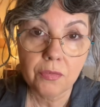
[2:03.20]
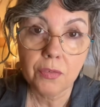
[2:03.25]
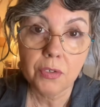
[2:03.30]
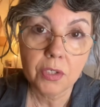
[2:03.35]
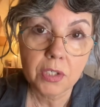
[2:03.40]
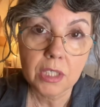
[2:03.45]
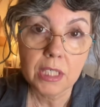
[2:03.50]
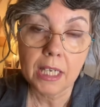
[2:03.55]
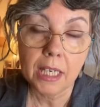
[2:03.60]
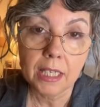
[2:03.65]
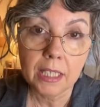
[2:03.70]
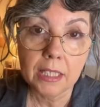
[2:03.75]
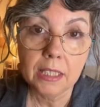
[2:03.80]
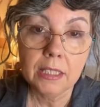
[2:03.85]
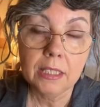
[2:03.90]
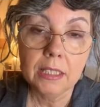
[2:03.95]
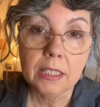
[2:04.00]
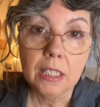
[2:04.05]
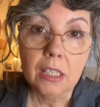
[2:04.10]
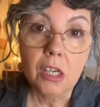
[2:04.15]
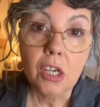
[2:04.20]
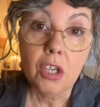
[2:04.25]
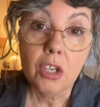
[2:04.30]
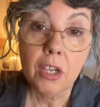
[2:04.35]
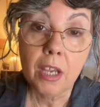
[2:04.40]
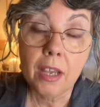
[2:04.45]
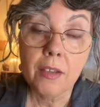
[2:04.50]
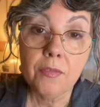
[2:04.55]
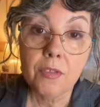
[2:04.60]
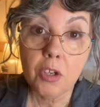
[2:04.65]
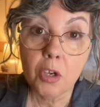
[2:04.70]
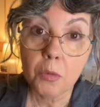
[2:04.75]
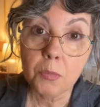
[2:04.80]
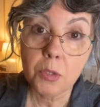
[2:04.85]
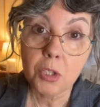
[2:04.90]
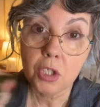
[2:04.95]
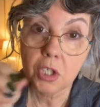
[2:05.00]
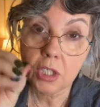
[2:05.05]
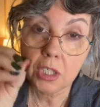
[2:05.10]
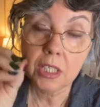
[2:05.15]
tenant, you have the
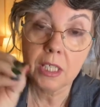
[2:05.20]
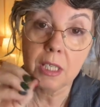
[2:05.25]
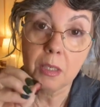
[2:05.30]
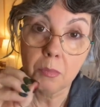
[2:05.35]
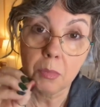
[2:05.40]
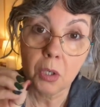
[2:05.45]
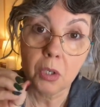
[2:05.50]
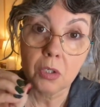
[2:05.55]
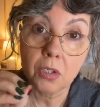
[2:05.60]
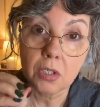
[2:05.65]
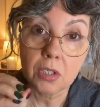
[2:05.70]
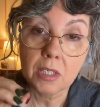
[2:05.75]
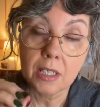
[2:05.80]
option to tick a box.